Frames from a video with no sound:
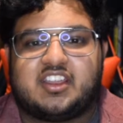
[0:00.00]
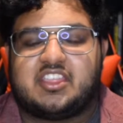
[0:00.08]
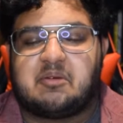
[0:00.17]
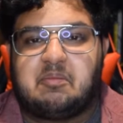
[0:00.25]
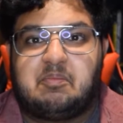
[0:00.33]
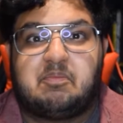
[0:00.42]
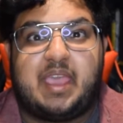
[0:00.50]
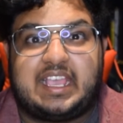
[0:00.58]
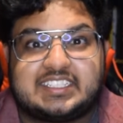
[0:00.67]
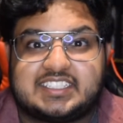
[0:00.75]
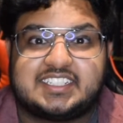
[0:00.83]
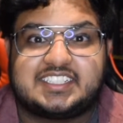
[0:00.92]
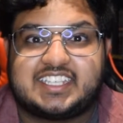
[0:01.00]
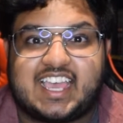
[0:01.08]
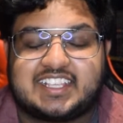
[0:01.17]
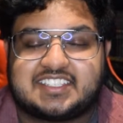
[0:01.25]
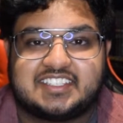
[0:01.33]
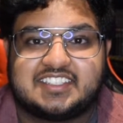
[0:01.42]
the best
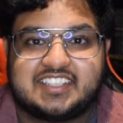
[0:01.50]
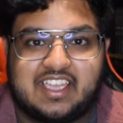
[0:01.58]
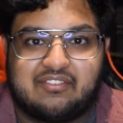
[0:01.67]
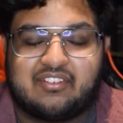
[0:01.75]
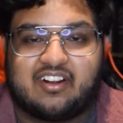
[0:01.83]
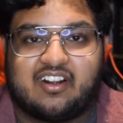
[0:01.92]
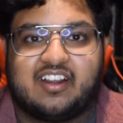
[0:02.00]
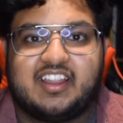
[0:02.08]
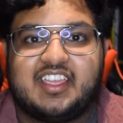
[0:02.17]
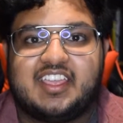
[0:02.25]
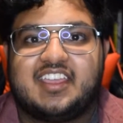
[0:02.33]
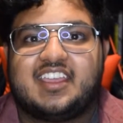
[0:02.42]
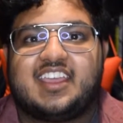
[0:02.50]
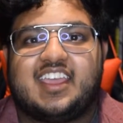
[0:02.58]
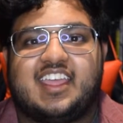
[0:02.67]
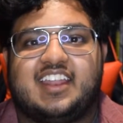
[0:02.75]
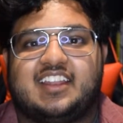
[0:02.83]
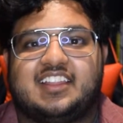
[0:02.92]
assassins ever.
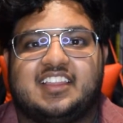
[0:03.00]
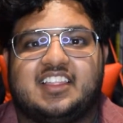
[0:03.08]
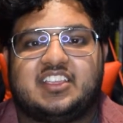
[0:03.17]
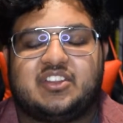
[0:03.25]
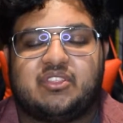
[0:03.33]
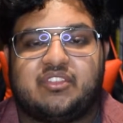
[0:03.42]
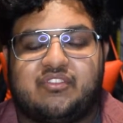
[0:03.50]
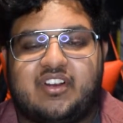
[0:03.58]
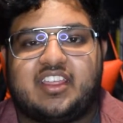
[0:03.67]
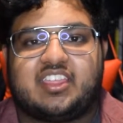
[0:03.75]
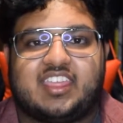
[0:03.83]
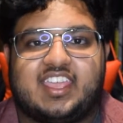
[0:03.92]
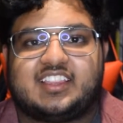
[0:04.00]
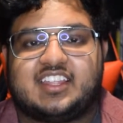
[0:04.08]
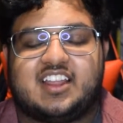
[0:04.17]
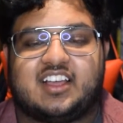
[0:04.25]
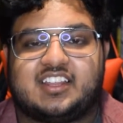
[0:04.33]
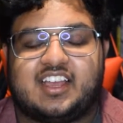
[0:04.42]
And the very thing that
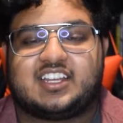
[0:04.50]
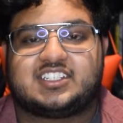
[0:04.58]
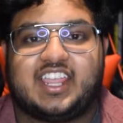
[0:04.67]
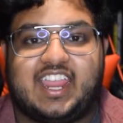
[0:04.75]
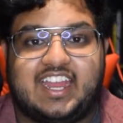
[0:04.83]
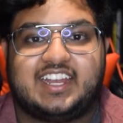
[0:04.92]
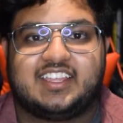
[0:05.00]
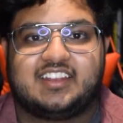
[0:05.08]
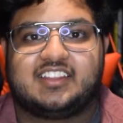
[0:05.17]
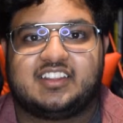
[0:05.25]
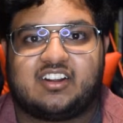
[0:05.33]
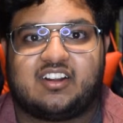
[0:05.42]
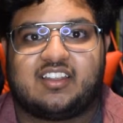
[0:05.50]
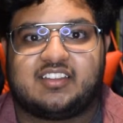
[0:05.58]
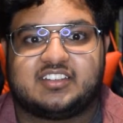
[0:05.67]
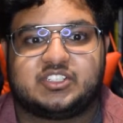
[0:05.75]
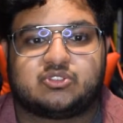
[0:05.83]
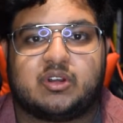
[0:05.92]
Natasha hated, her
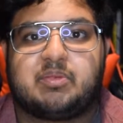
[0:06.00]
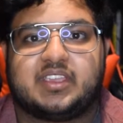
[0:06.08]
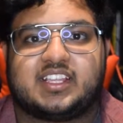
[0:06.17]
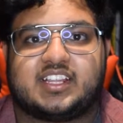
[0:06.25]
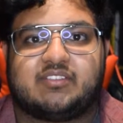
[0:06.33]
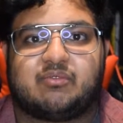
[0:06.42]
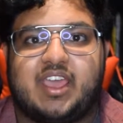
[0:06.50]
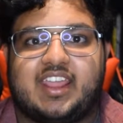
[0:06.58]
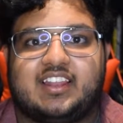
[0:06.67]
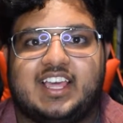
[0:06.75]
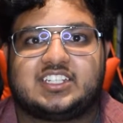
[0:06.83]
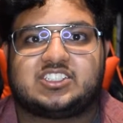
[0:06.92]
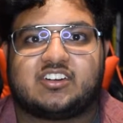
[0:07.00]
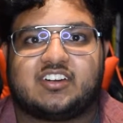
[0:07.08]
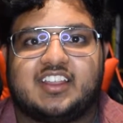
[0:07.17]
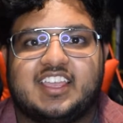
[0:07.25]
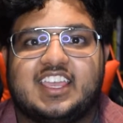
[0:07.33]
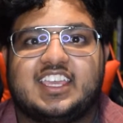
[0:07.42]
dripping red leisure,
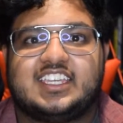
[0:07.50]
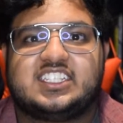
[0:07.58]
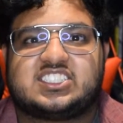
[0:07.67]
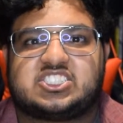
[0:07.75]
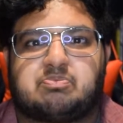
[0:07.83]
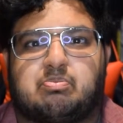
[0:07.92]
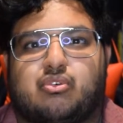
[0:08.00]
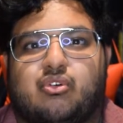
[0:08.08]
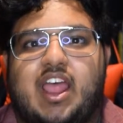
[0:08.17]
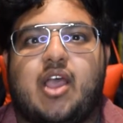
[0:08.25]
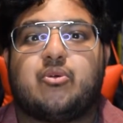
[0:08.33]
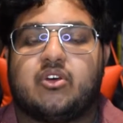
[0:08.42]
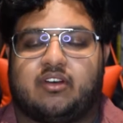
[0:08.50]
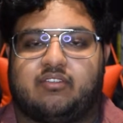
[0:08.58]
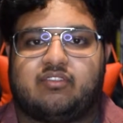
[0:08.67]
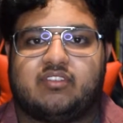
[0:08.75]
he's proud of.